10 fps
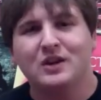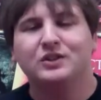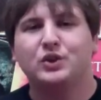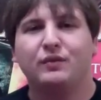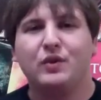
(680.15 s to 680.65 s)

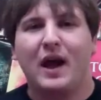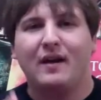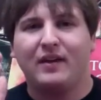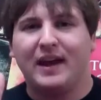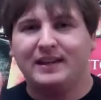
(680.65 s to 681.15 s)
So if you
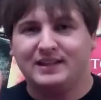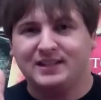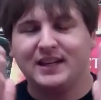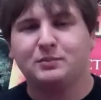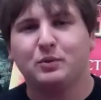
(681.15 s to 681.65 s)
have a
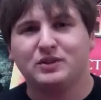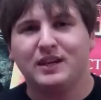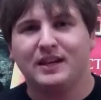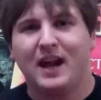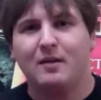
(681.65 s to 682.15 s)

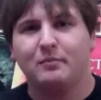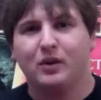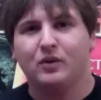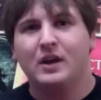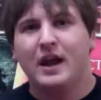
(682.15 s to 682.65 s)
6%
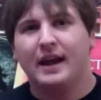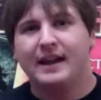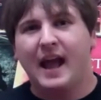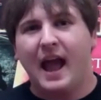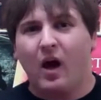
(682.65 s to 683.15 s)
combo
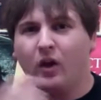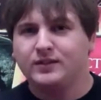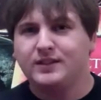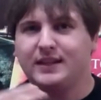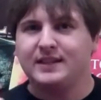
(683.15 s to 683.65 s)
and all
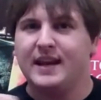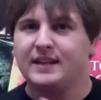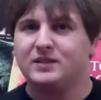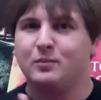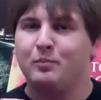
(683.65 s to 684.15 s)
6
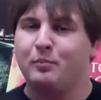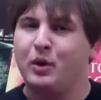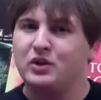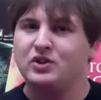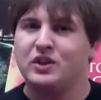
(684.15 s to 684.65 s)
hits
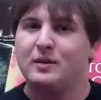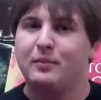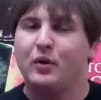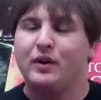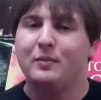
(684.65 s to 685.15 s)
push the
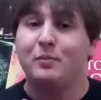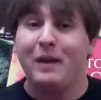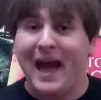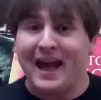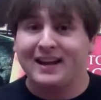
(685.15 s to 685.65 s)
opponent
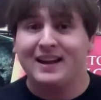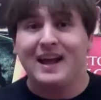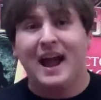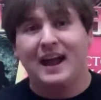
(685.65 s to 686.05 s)
back,